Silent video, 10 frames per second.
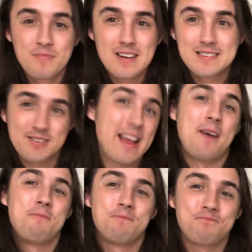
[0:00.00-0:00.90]
So yeah.
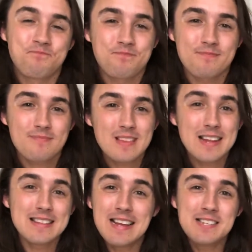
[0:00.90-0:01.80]

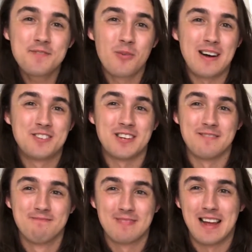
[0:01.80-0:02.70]
Thanks for watching,
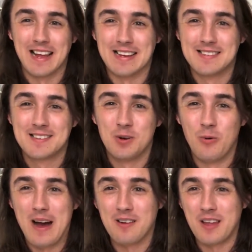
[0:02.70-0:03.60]
I guess.
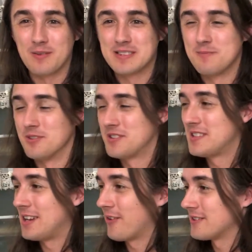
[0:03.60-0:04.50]
Wow, that was the most
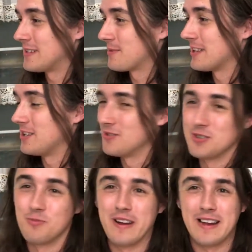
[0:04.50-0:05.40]
stereotypically YouTube
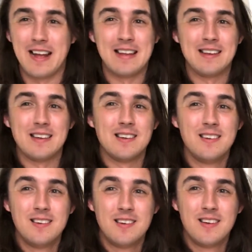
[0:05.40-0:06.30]
way to end a
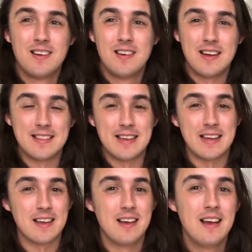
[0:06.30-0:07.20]
thing.
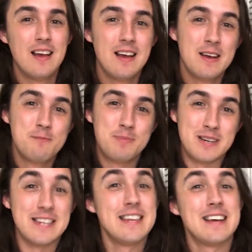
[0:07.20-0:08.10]

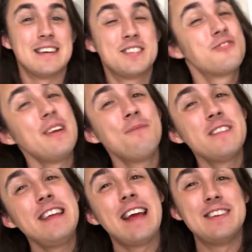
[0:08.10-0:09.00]
But yeah, a stream for
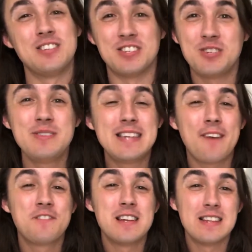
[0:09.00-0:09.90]
the ages. You
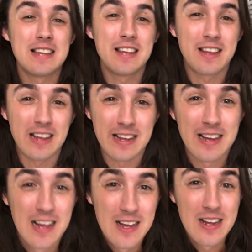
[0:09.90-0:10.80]
definitely
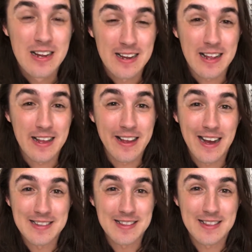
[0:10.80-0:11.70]

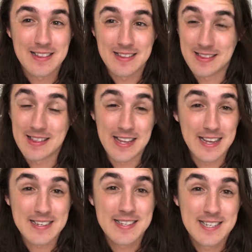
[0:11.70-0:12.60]
got the
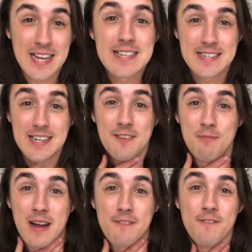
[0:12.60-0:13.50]
extent of
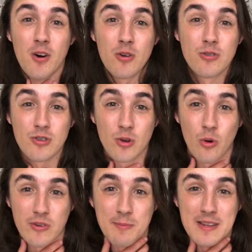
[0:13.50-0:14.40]
my vocal
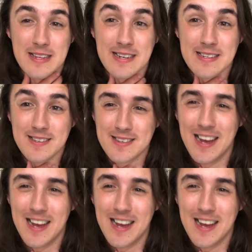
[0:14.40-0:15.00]
cord abilities.